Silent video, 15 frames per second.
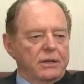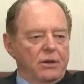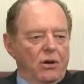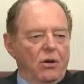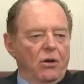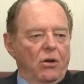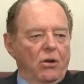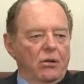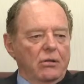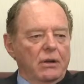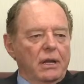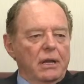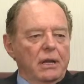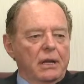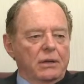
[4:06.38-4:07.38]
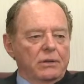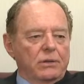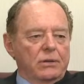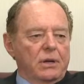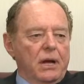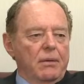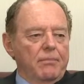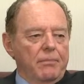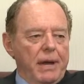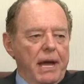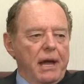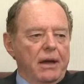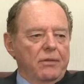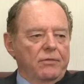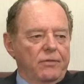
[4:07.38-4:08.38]
at all to
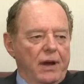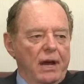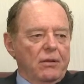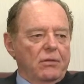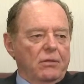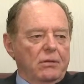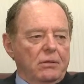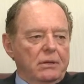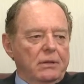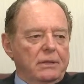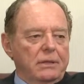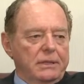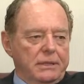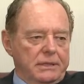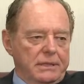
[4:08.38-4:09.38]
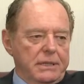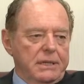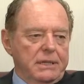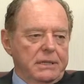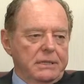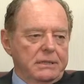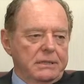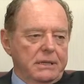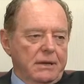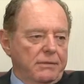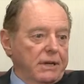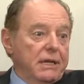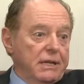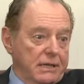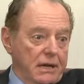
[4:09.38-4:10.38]
combat viral disease
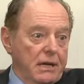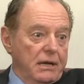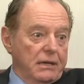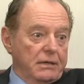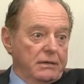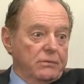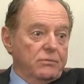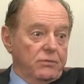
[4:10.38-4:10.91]
of any kind,